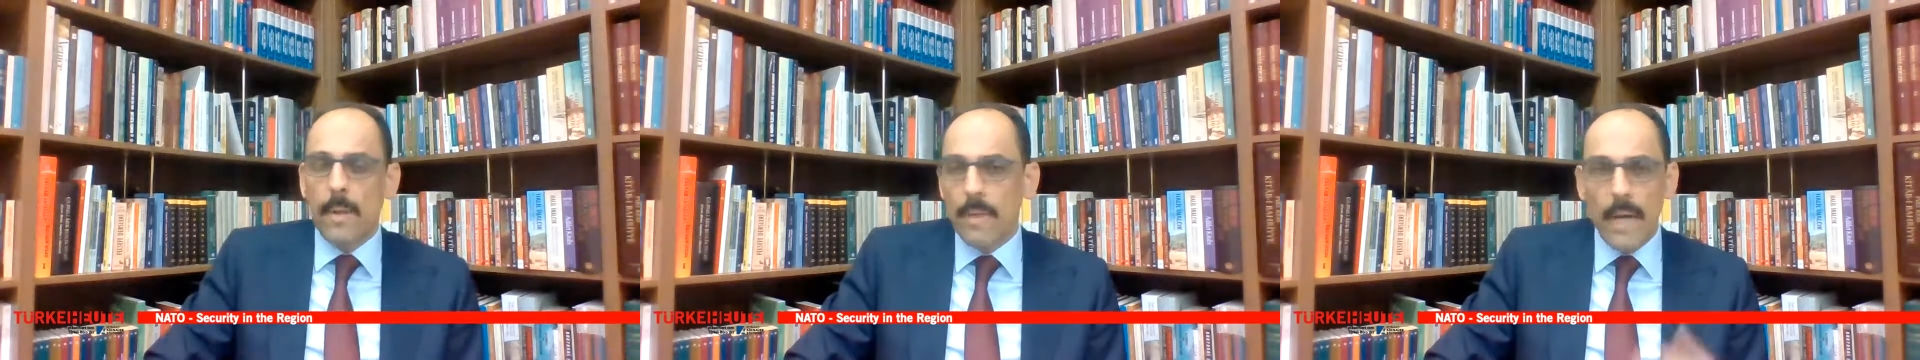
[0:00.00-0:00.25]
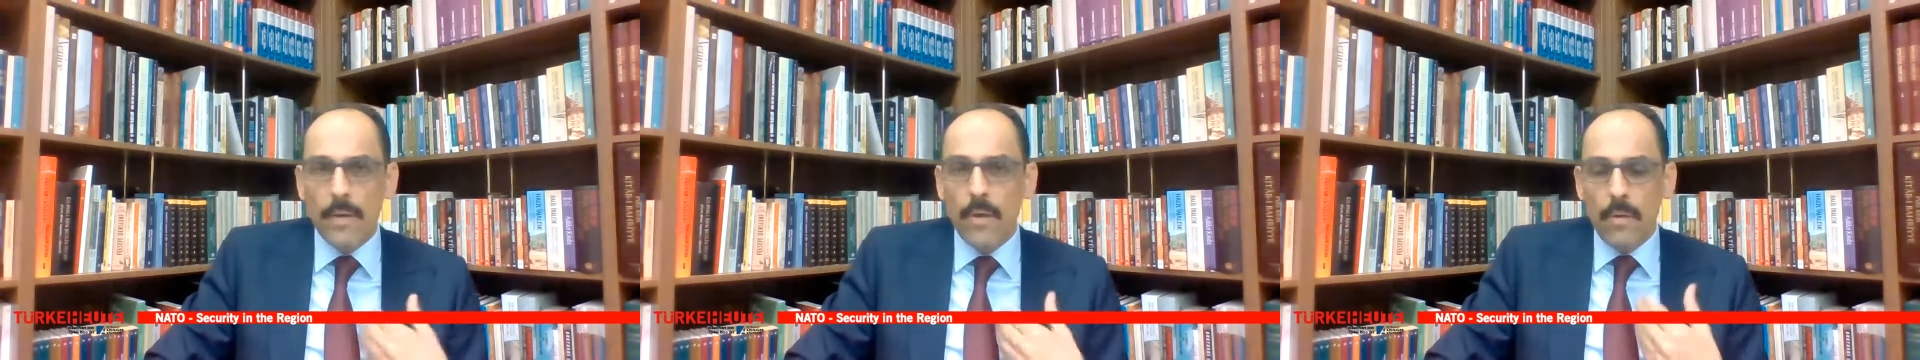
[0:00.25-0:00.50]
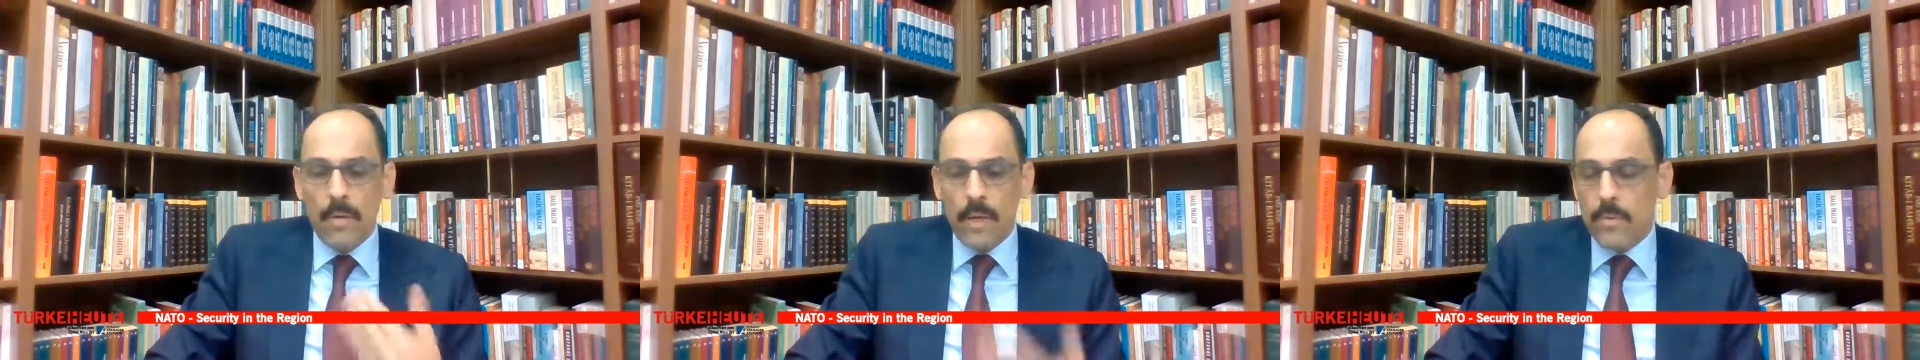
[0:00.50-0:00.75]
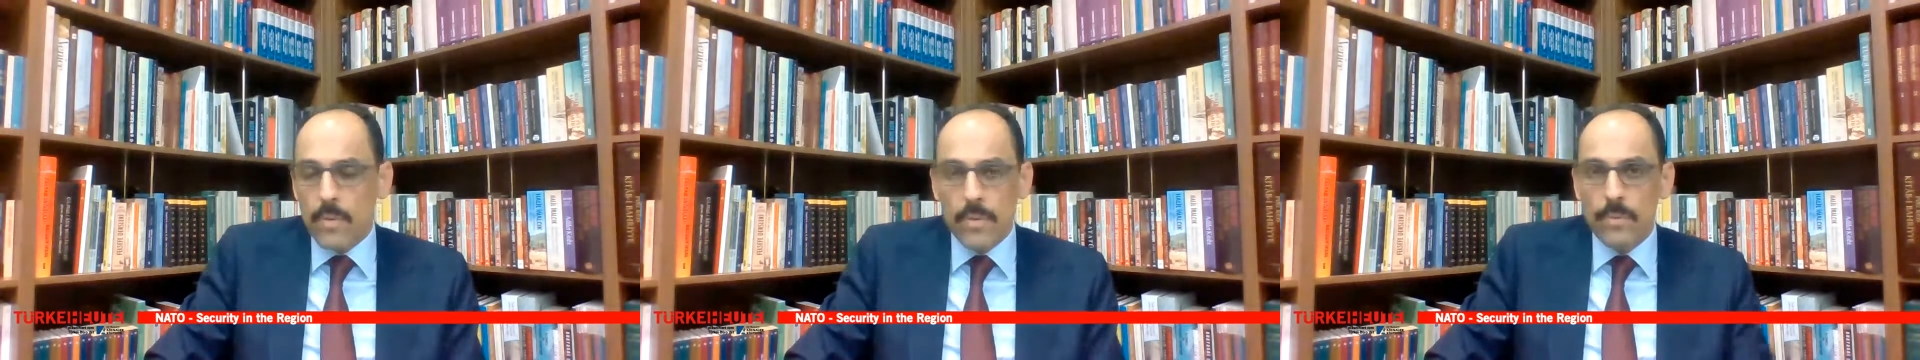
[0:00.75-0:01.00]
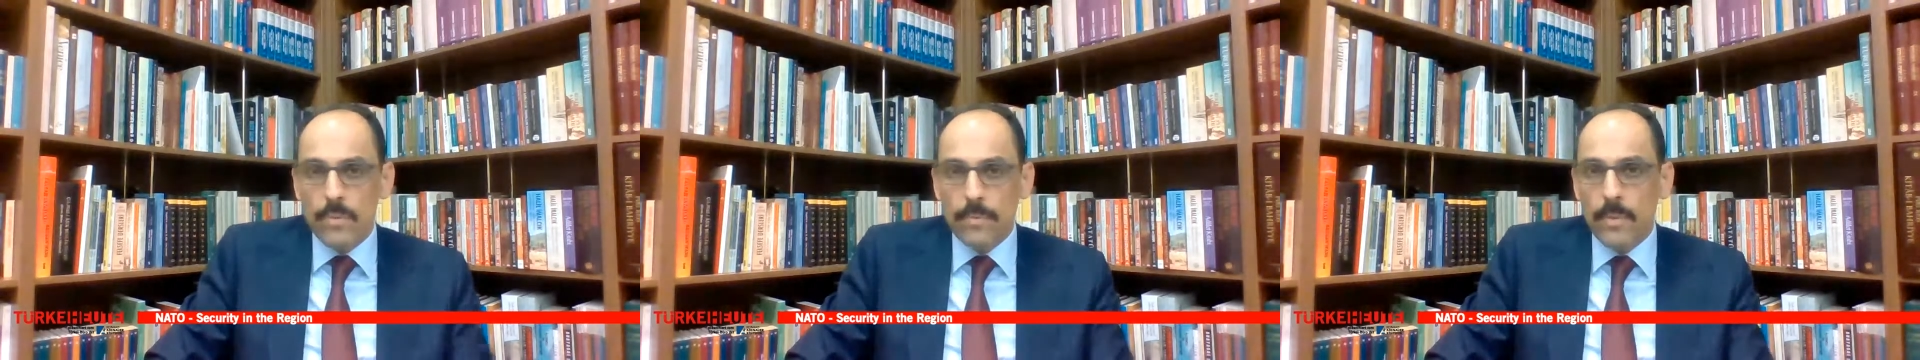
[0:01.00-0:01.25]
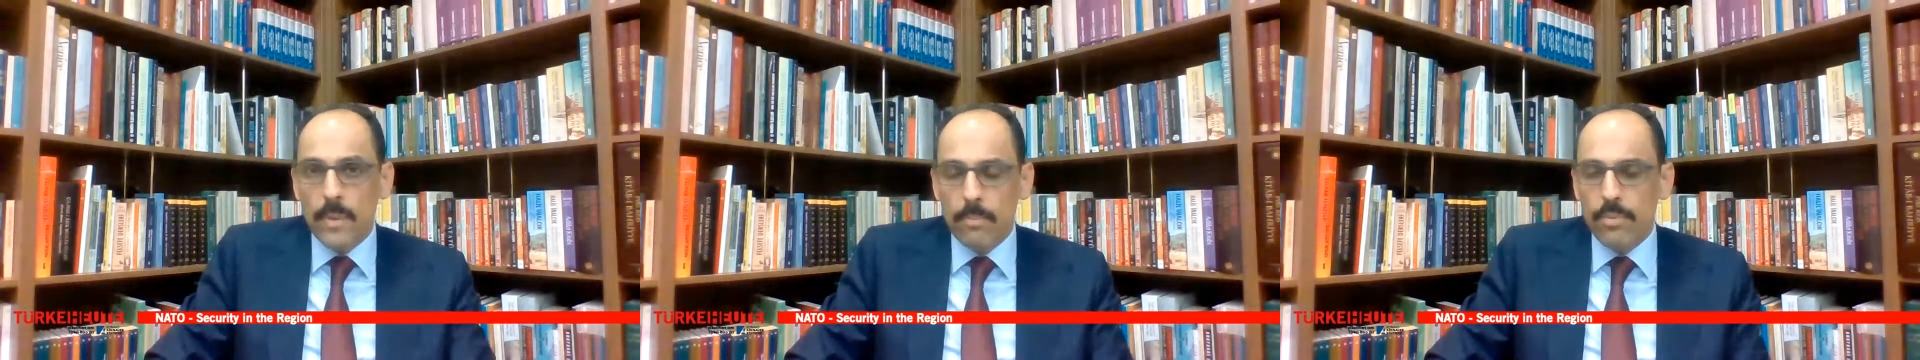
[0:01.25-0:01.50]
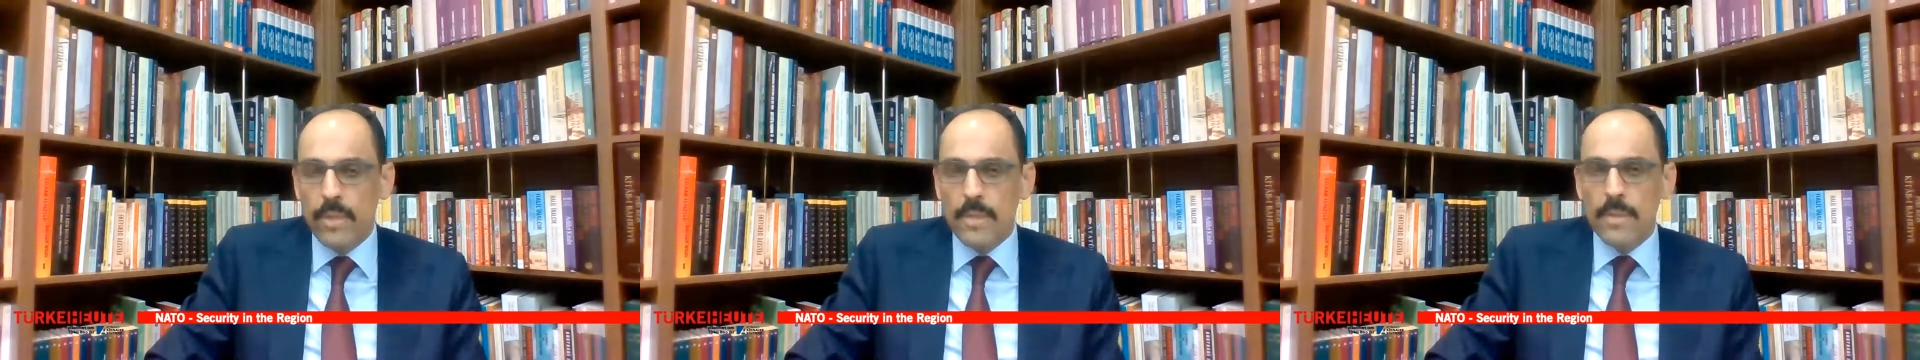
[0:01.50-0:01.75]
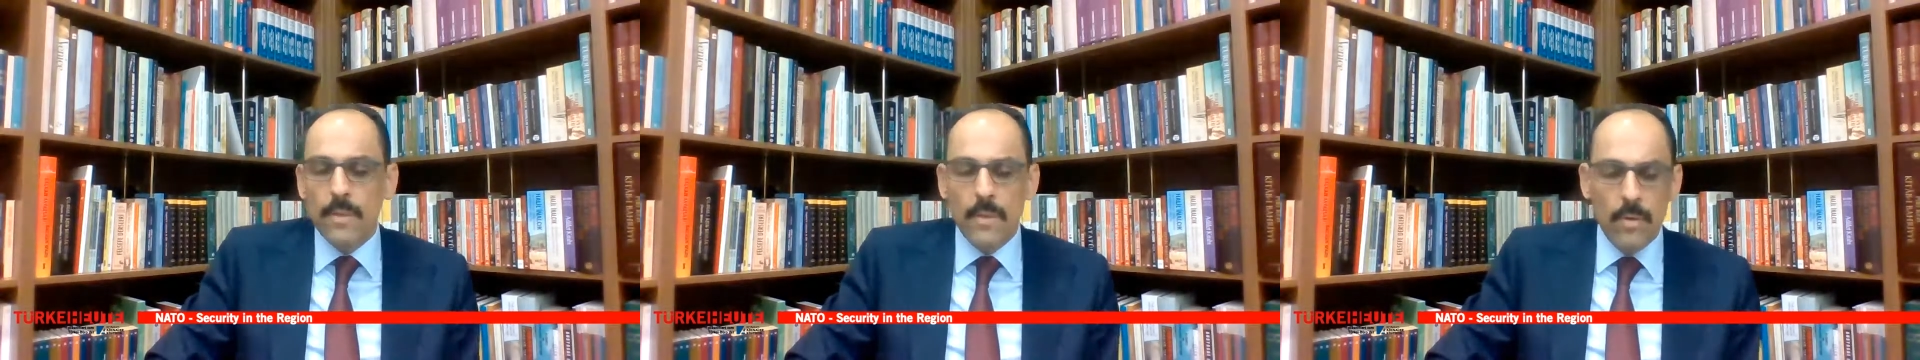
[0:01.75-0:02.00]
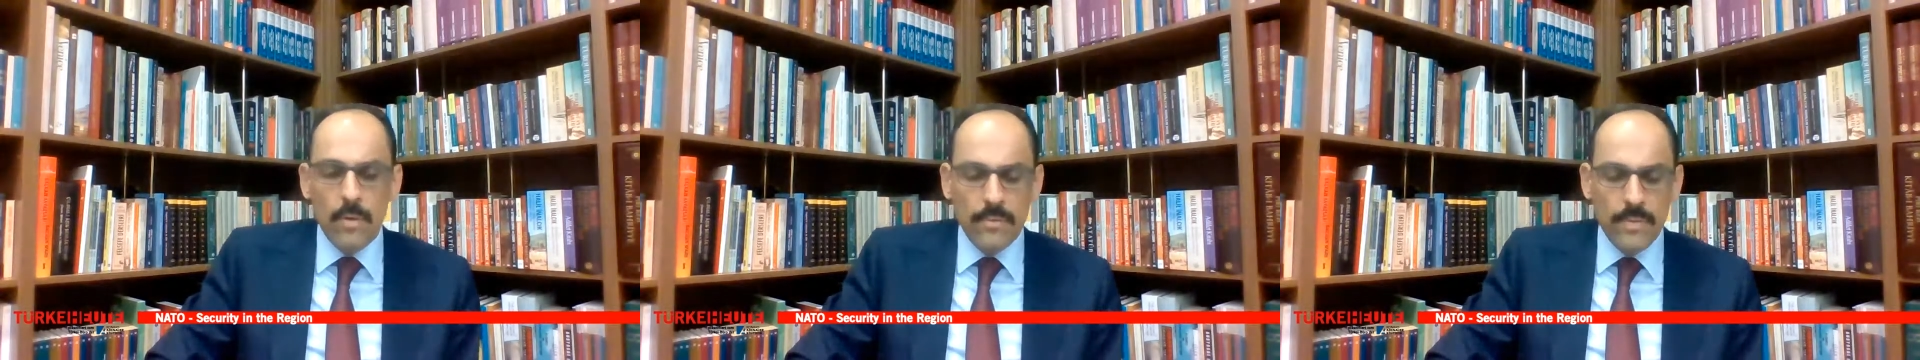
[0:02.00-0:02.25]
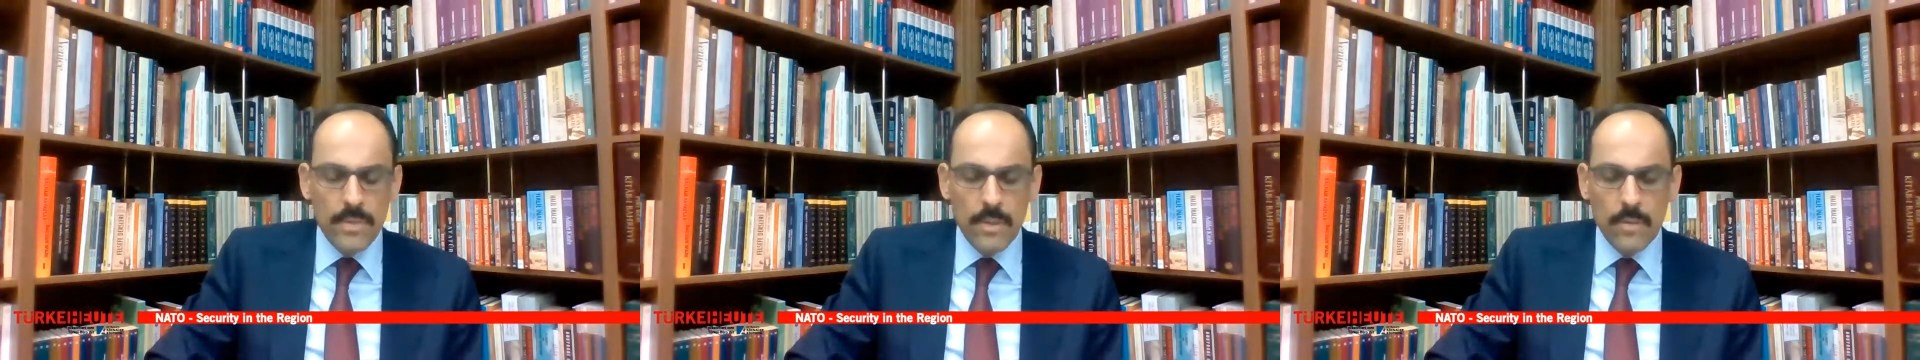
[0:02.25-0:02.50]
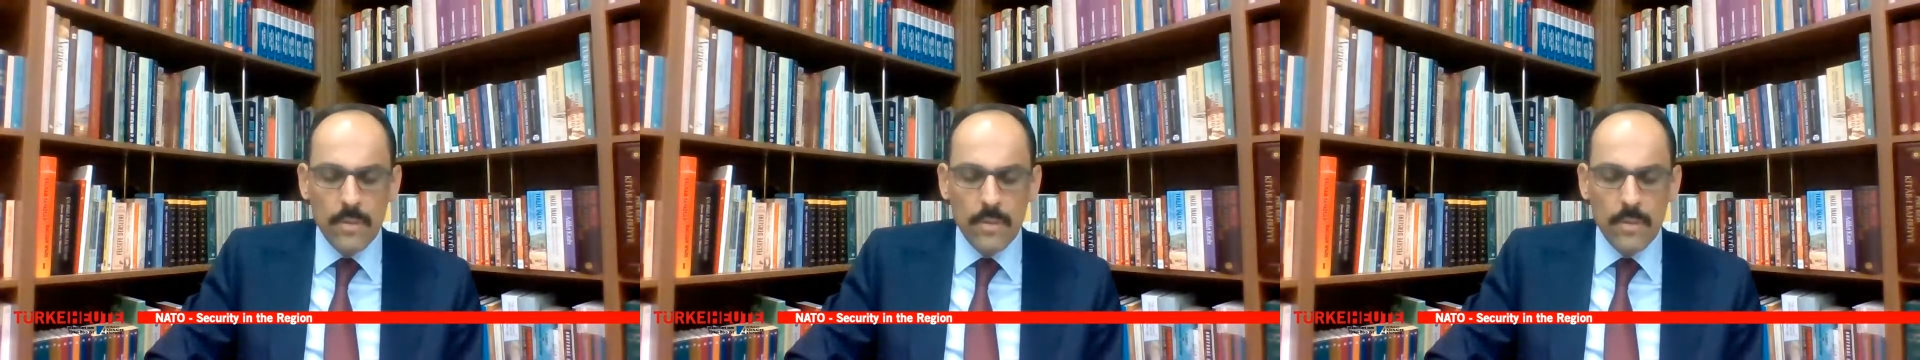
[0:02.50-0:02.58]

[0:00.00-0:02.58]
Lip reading: I mean, I know I was, present in all of these